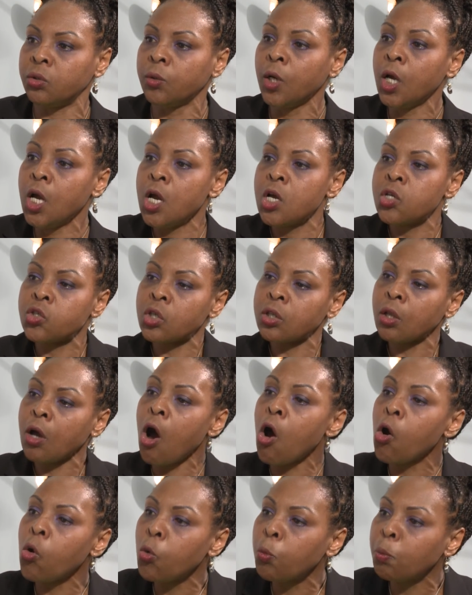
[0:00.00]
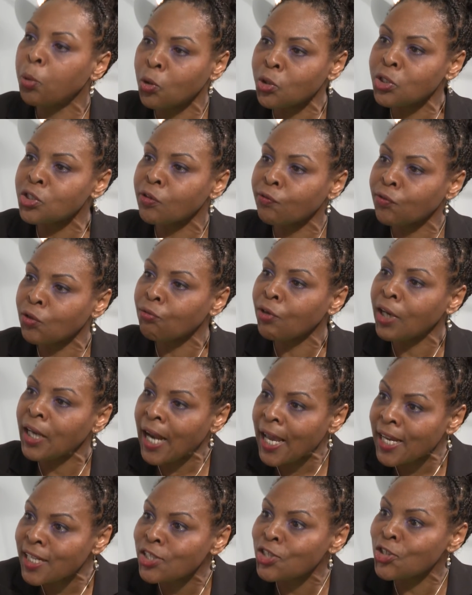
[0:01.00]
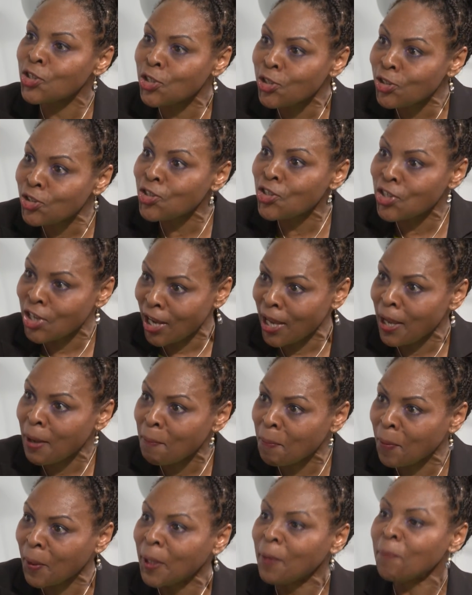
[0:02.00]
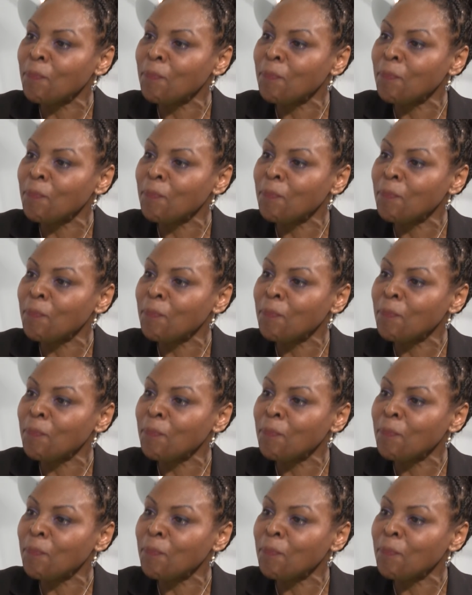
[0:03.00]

Mm-hmm. So the whole point of the relationship